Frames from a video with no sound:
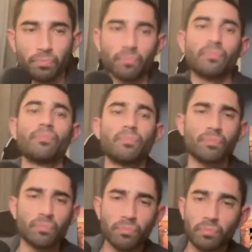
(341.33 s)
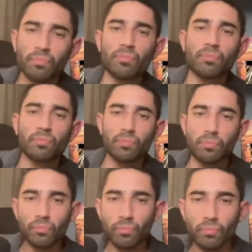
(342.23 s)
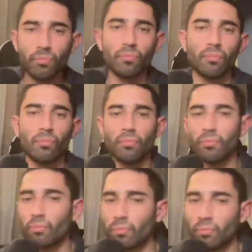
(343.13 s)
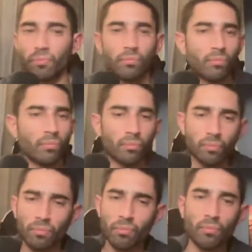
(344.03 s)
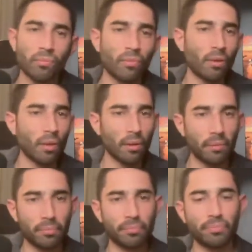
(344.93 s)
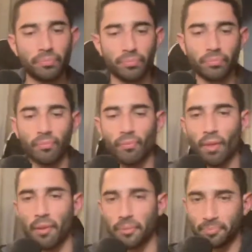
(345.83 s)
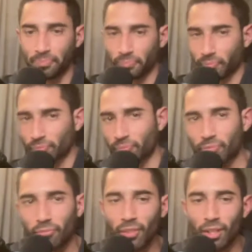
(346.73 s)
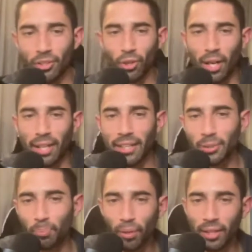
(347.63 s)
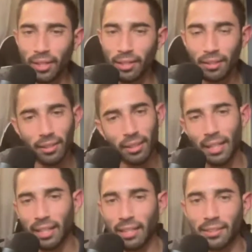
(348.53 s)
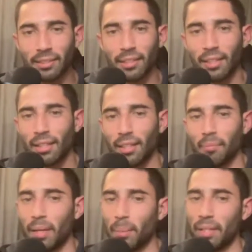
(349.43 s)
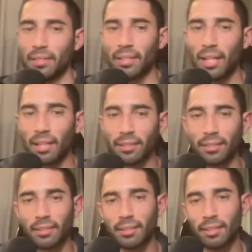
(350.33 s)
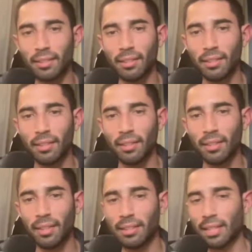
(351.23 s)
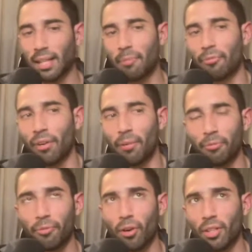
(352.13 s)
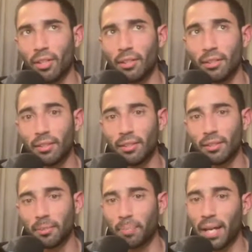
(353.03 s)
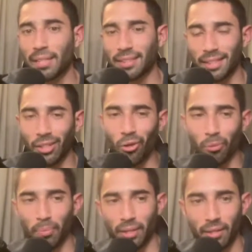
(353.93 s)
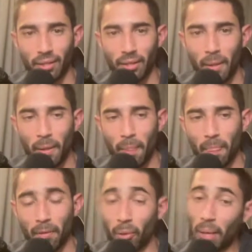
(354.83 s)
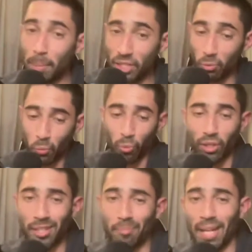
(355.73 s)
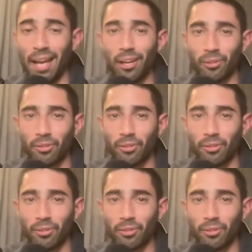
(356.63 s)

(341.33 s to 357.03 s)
I got a lot of different sides of me you don't see. They talk about me quicker than they get. So I guess Britney looked like that's maybe his ex, and he's like, I'm falling into past of the old me. Maybe she was pulling him down.